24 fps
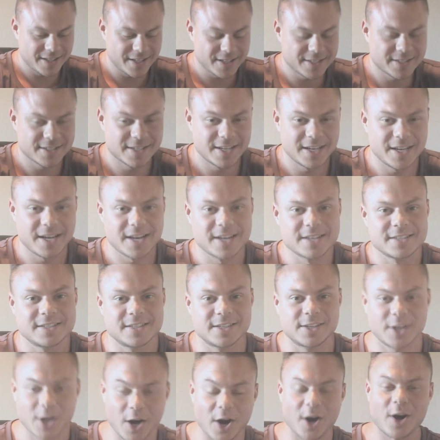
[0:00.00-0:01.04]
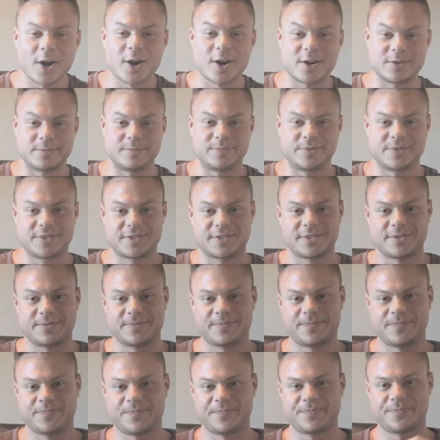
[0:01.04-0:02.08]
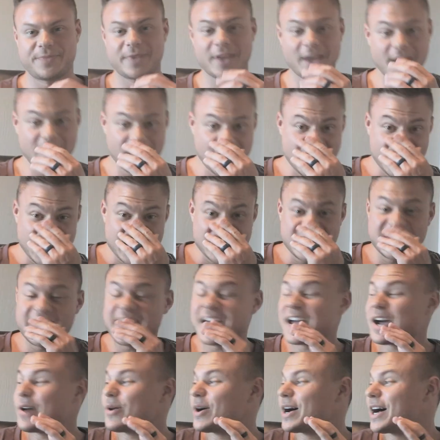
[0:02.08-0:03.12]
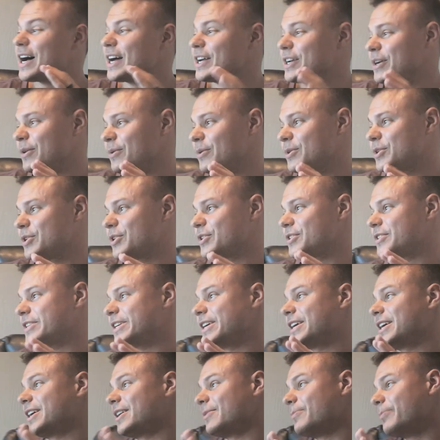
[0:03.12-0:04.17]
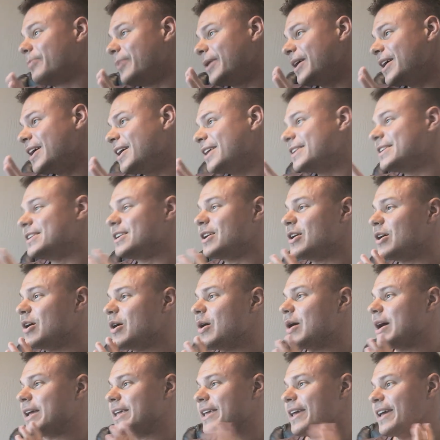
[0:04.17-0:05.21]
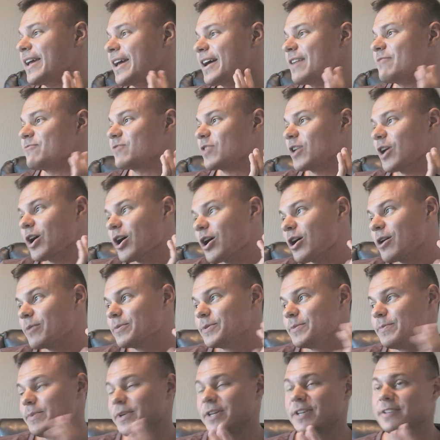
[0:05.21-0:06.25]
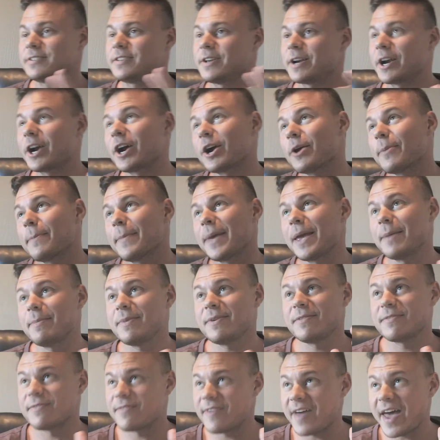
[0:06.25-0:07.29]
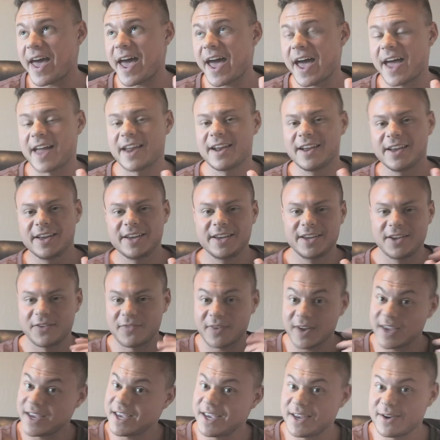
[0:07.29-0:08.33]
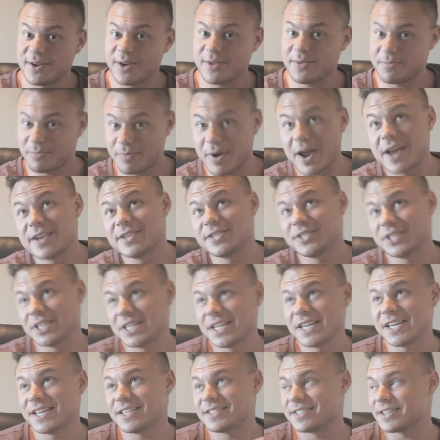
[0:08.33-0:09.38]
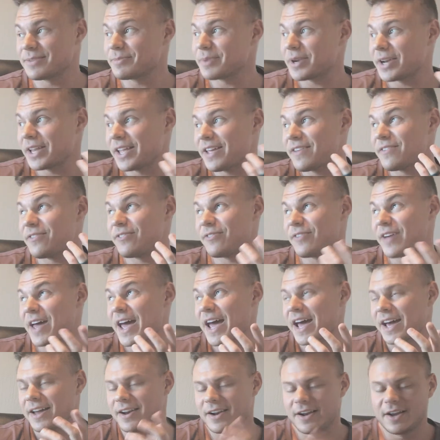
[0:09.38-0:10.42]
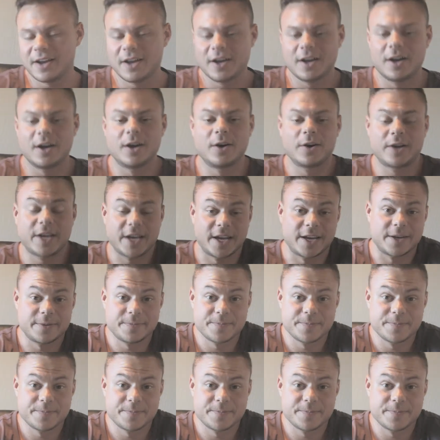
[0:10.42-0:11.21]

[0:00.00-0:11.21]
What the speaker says: let's get into carbs. Now, I know what you're saying. Ben, no, I can't have carbs because they're going to make me fat. If I eat all the bread and cheese, I'm going to get fat. Okay.